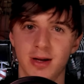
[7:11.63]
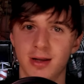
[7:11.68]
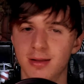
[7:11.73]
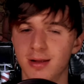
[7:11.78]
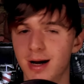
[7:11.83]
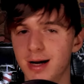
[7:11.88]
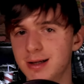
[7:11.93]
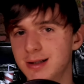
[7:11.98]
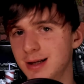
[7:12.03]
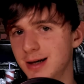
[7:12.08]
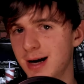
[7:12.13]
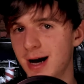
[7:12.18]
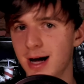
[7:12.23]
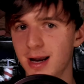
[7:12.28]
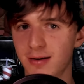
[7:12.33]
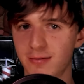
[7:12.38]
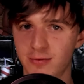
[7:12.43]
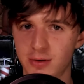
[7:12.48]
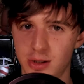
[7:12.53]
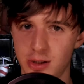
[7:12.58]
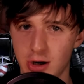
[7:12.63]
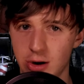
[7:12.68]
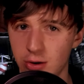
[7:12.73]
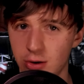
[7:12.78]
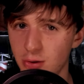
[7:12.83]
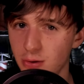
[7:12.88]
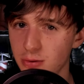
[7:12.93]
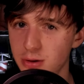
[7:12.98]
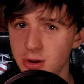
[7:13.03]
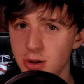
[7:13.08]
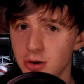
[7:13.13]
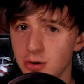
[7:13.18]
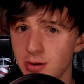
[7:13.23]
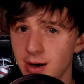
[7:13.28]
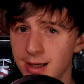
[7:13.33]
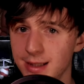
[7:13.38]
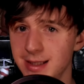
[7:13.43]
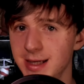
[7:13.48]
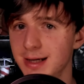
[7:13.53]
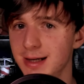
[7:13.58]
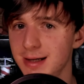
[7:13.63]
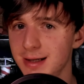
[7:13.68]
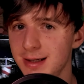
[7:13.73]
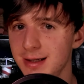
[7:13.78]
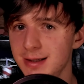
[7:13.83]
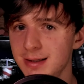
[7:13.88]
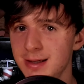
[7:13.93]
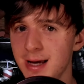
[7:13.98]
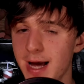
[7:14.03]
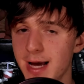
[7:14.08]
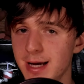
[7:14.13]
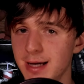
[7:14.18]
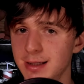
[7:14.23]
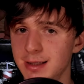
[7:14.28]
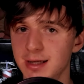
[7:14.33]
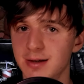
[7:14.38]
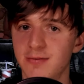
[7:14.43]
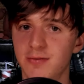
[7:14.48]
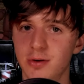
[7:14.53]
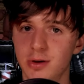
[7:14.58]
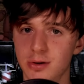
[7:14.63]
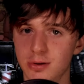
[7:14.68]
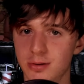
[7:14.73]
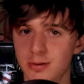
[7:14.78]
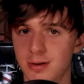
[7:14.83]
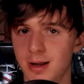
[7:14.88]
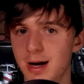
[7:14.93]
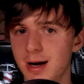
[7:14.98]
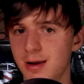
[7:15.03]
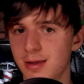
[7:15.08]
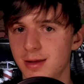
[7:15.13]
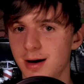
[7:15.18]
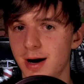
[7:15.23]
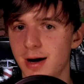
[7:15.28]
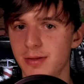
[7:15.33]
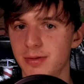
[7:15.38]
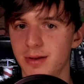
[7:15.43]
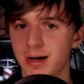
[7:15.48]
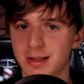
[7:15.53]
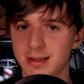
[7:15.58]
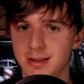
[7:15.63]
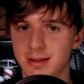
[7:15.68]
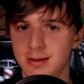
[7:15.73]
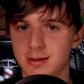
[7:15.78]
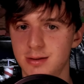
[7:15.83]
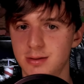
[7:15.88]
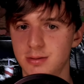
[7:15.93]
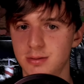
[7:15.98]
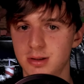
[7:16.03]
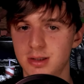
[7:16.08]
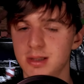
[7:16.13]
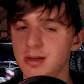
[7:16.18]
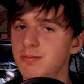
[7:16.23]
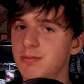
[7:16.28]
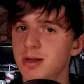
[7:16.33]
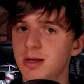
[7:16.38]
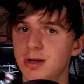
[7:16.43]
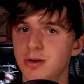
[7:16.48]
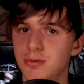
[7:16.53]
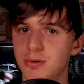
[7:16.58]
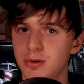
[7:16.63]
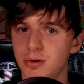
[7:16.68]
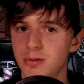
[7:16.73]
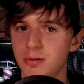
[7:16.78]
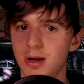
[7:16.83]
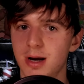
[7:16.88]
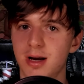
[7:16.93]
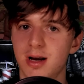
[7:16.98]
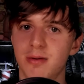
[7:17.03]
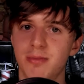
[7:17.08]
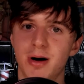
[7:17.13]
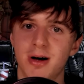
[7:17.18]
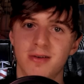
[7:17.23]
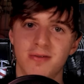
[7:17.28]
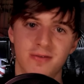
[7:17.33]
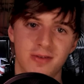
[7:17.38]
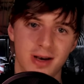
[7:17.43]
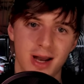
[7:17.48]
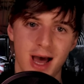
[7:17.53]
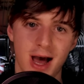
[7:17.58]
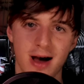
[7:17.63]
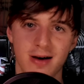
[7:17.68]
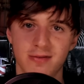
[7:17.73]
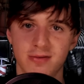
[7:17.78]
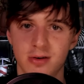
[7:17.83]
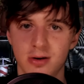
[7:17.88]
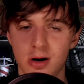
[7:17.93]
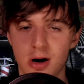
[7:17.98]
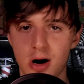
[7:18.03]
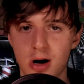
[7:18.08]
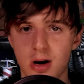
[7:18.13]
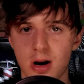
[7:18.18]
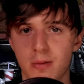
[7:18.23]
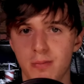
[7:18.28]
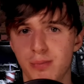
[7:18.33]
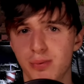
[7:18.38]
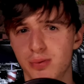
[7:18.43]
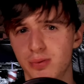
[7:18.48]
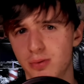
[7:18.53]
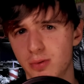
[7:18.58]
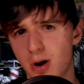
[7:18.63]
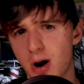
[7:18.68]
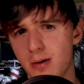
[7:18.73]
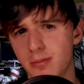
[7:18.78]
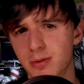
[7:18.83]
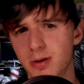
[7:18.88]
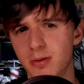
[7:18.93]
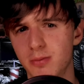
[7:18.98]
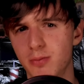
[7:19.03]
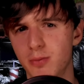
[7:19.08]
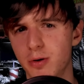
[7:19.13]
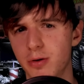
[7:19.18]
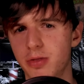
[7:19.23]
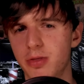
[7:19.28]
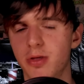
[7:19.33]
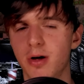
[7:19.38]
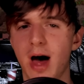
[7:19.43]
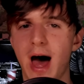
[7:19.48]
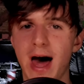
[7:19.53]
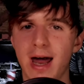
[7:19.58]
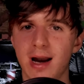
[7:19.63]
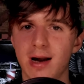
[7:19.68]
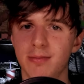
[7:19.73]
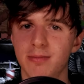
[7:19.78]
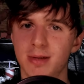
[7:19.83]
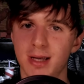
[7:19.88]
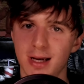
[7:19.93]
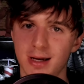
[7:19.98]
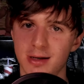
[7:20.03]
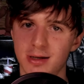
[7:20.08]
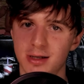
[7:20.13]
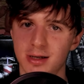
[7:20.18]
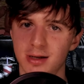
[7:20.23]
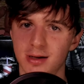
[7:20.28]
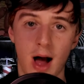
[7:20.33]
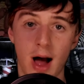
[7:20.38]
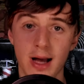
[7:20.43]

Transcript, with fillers: It likes to kind of juggle two identities, and if you don't like that, that's something you don't like about FNAF, not a problem with the adaptation.